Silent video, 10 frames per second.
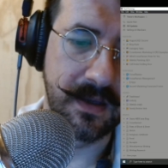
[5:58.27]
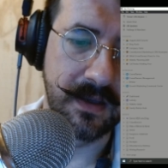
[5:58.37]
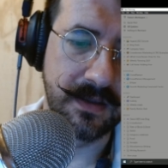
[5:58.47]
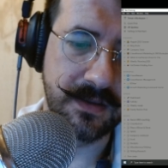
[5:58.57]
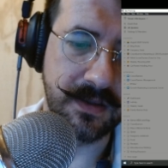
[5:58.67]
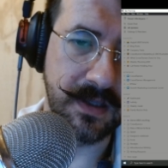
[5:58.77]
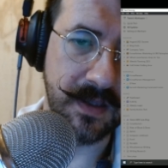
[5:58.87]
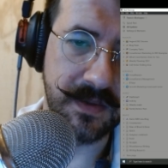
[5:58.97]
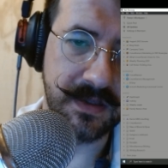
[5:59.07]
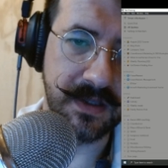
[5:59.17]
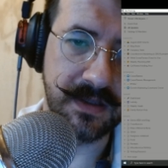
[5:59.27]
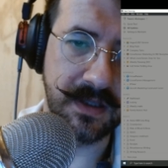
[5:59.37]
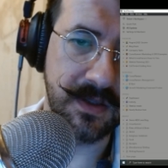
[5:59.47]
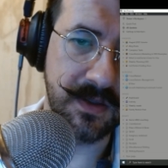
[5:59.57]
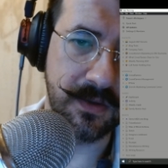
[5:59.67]
GMCC
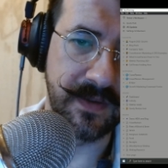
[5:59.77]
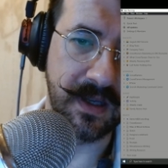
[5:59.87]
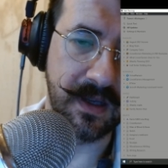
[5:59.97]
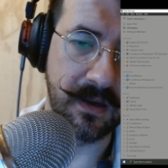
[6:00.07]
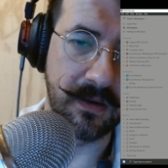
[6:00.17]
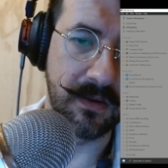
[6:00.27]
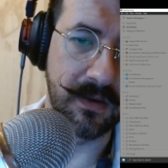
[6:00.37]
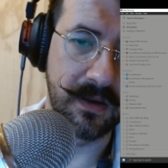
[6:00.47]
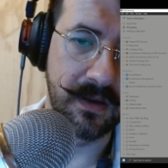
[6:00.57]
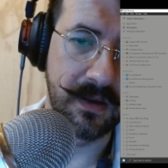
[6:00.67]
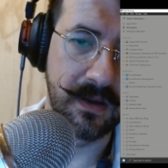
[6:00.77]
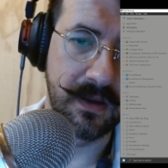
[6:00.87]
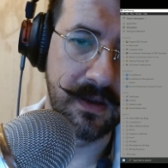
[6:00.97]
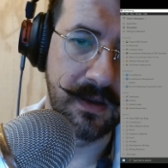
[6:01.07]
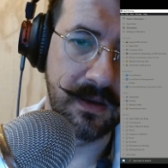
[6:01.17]
tour video,
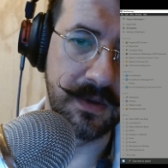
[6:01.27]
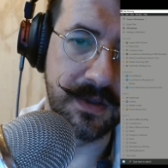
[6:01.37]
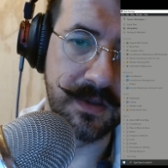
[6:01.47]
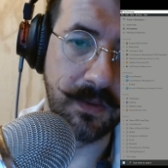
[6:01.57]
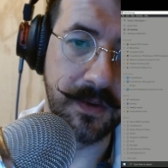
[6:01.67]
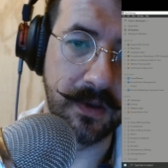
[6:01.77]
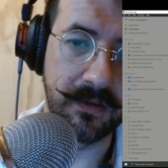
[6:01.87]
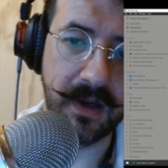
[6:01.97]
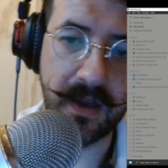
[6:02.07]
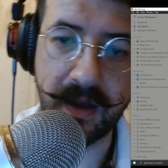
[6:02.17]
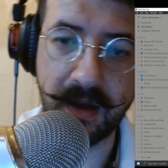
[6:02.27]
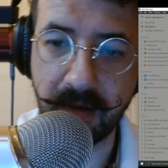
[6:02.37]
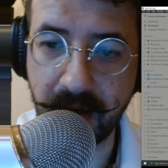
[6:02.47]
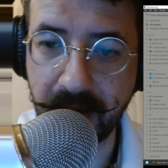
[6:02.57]
which is what we're doing right now, right?